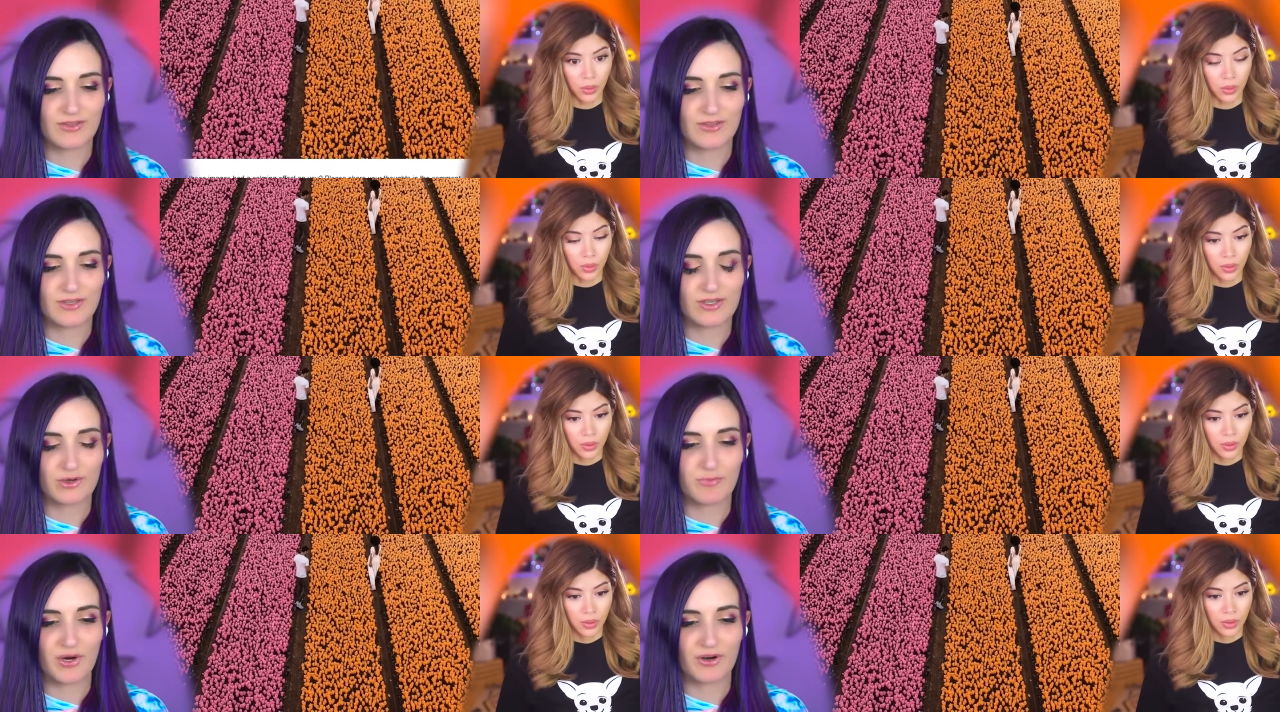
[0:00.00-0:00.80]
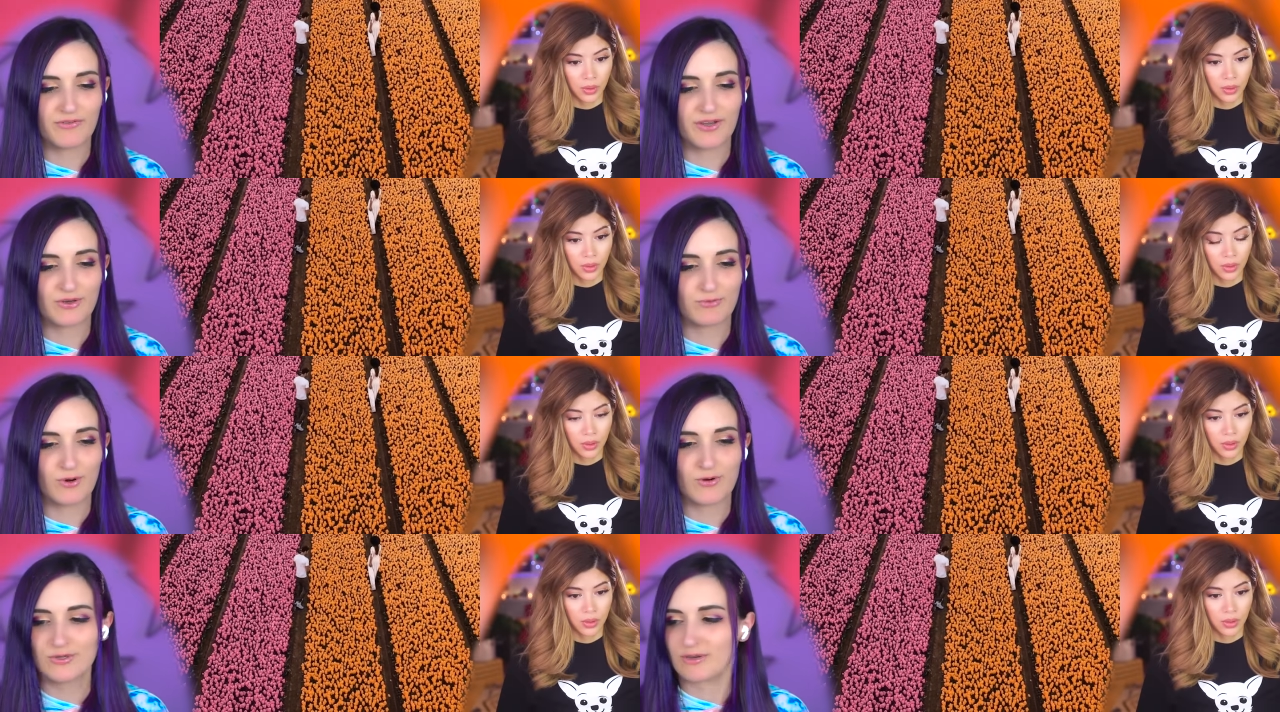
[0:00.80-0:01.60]
Speaker 1: Ooh.
Speaker 2: These are perfect
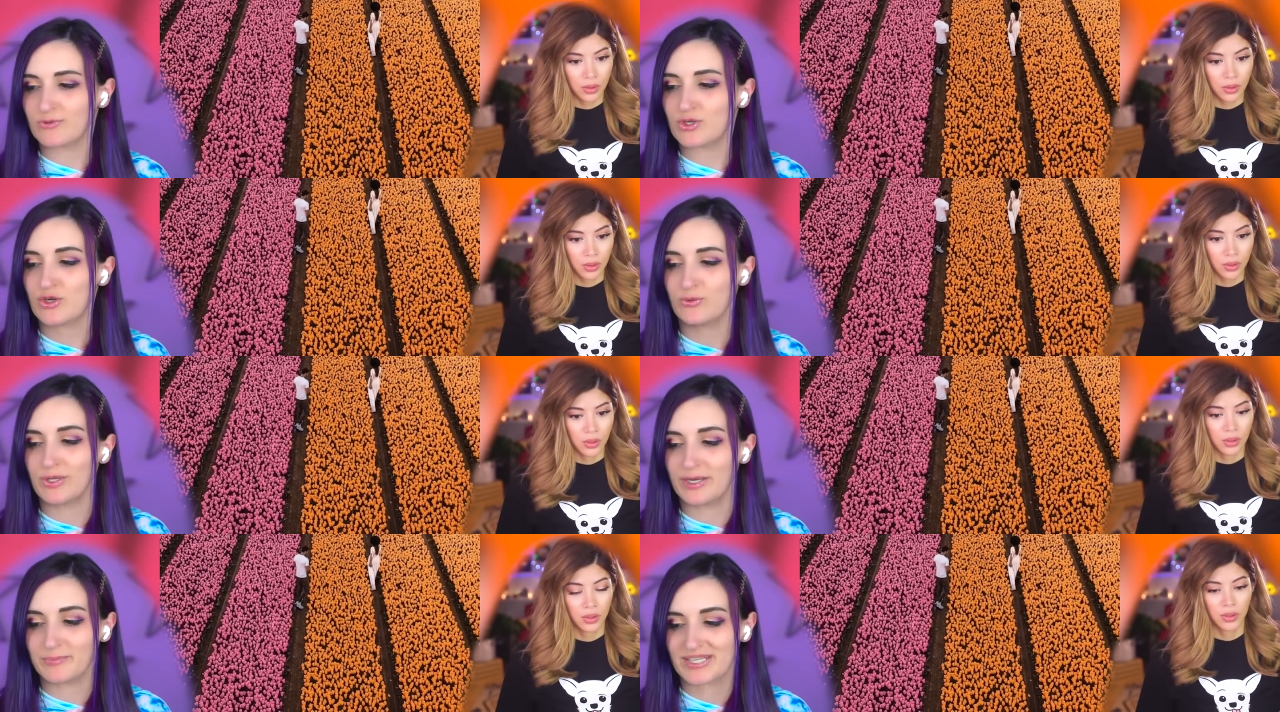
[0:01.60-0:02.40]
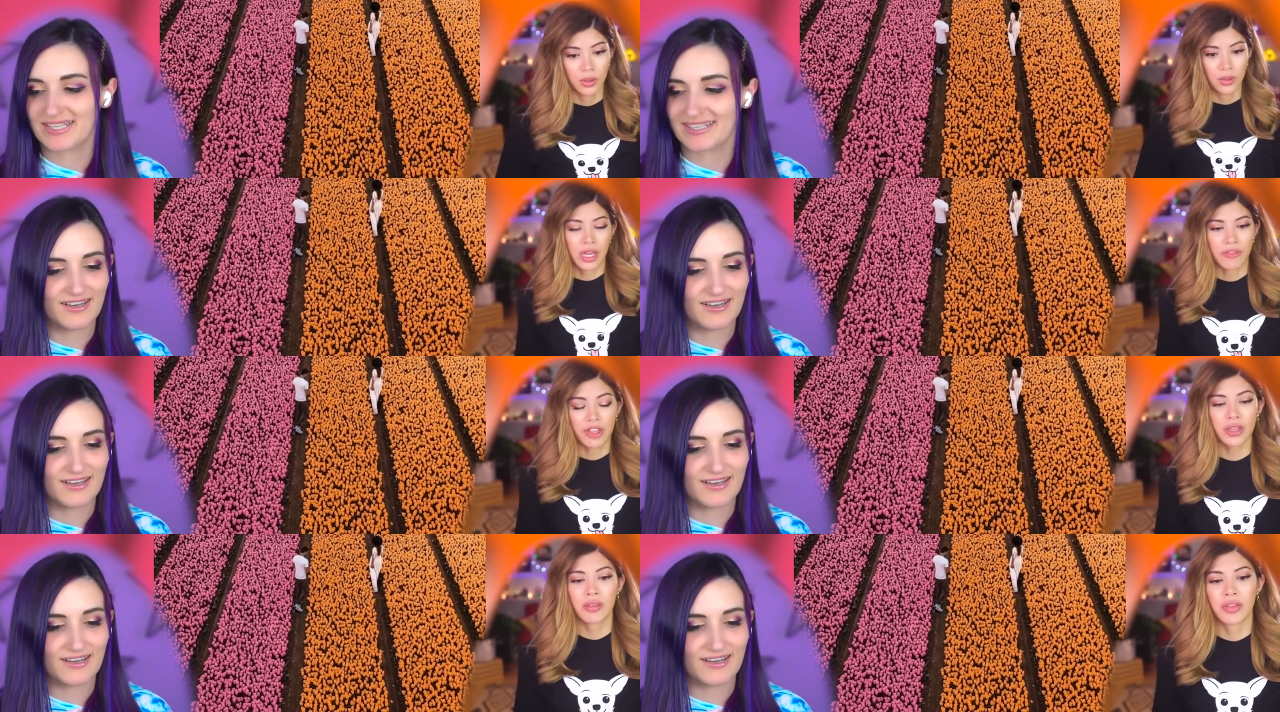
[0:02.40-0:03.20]
rows of tulips.
Speaker 1: I
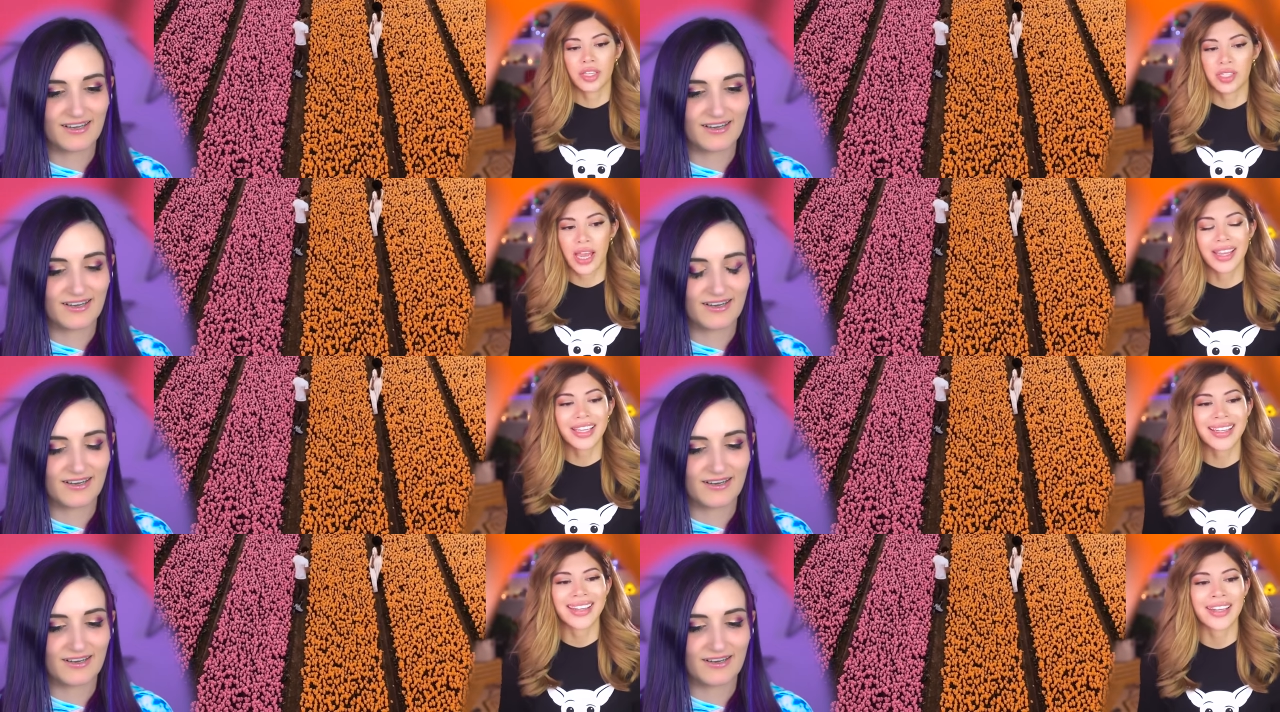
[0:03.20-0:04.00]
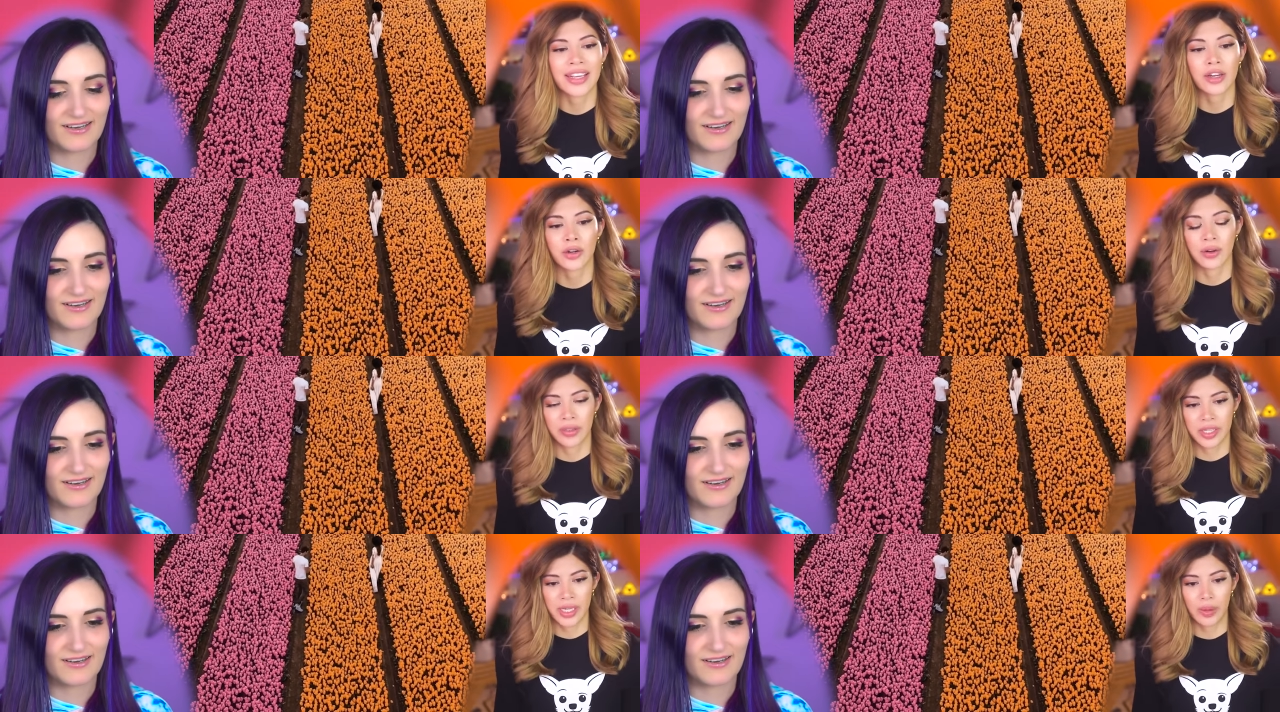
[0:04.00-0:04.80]
feel like this. I can
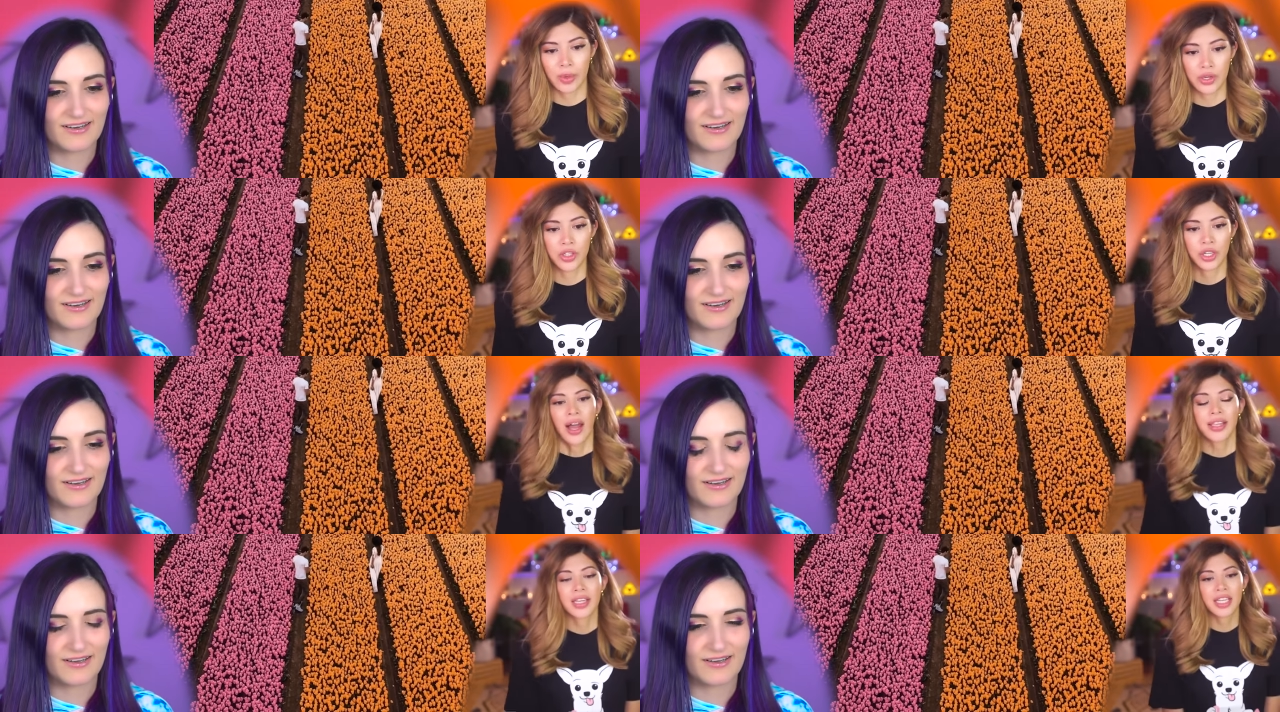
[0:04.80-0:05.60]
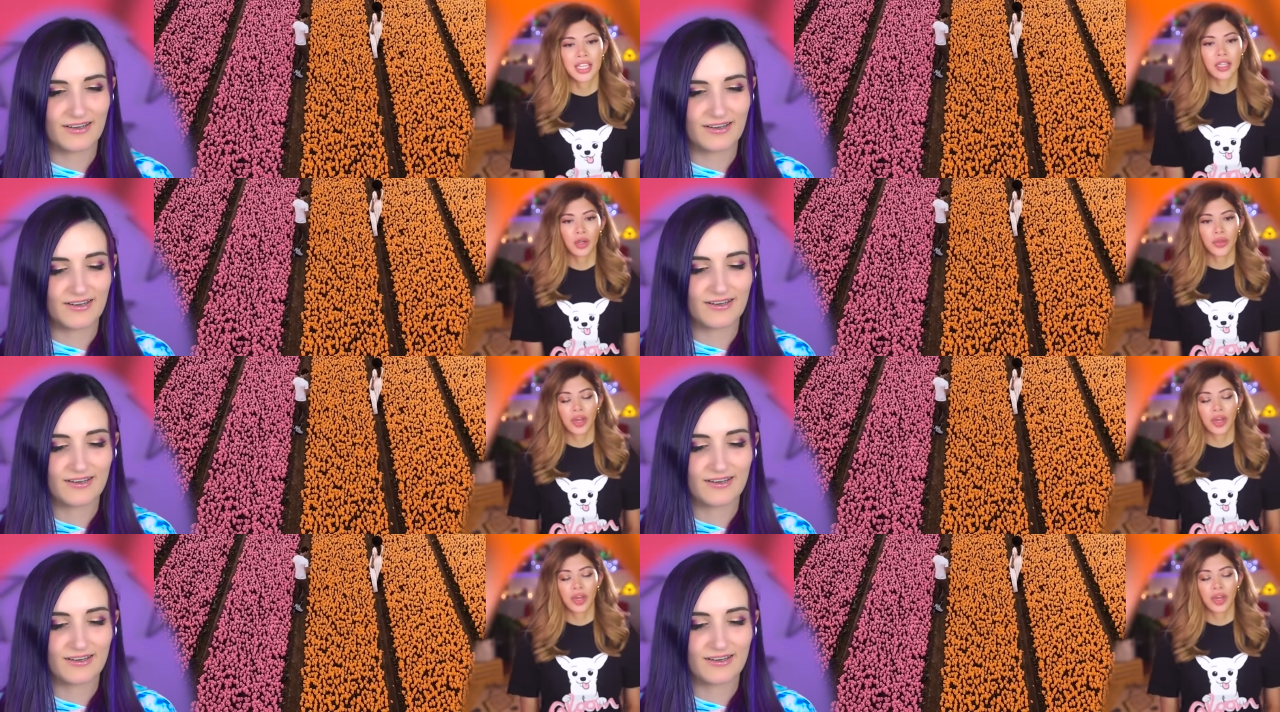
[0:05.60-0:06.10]
hear this image. I can hear